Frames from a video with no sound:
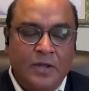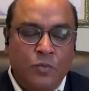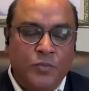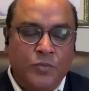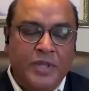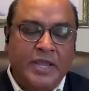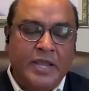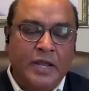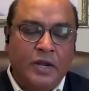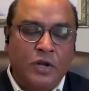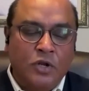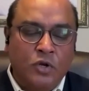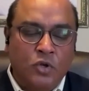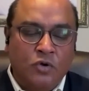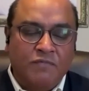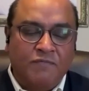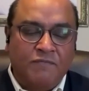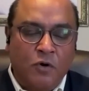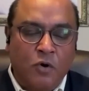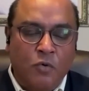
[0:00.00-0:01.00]
We can
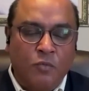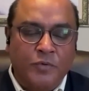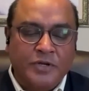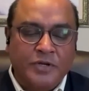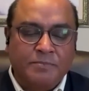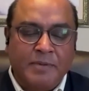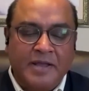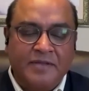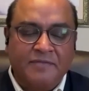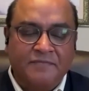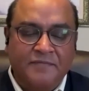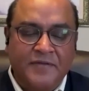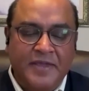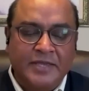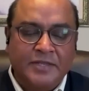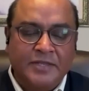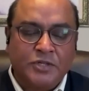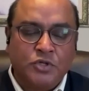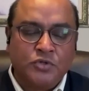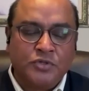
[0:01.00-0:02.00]
look forward by
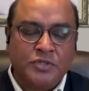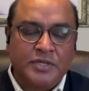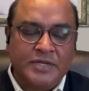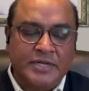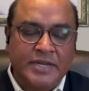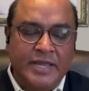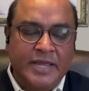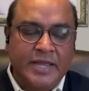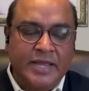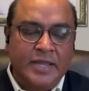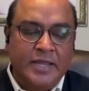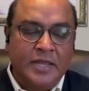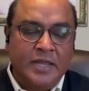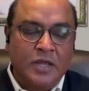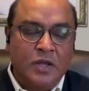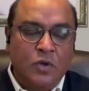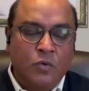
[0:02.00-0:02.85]
faith to the day